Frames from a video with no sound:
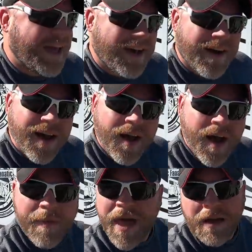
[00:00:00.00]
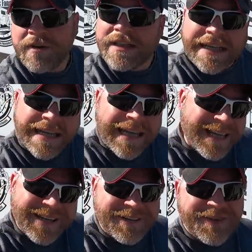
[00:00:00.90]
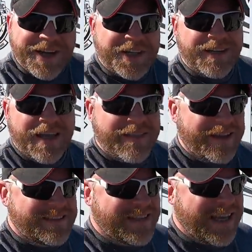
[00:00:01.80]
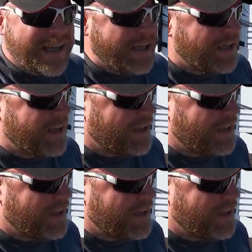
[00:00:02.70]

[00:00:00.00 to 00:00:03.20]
Hang on, I'm not really in a rush or anything today.